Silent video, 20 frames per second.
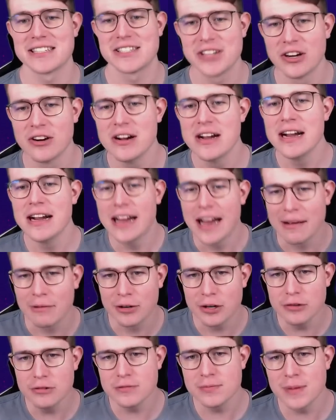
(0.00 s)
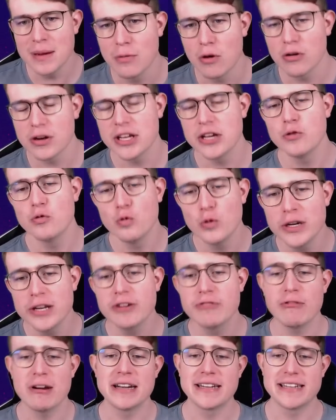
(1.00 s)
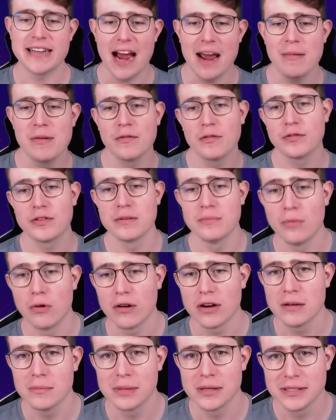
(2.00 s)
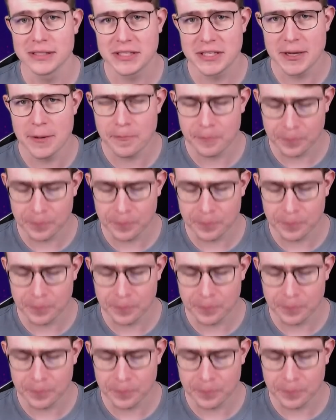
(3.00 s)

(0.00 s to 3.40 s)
So I'm going to use my Monk here. Really great timing with the Monk ability.